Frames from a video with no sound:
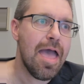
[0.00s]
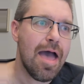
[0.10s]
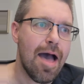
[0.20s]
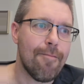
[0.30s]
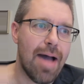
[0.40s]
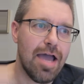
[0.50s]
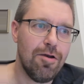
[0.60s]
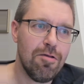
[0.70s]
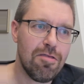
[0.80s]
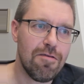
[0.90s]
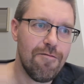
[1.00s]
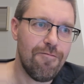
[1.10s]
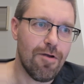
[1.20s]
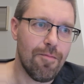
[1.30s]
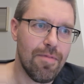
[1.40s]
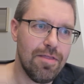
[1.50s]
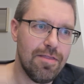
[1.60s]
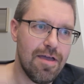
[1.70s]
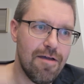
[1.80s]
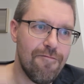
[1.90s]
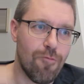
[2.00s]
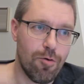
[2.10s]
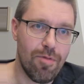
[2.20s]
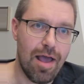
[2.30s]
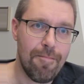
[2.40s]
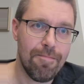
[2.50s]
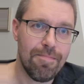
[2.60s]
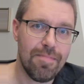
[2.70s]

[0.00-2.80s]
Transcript: A minus from the formula,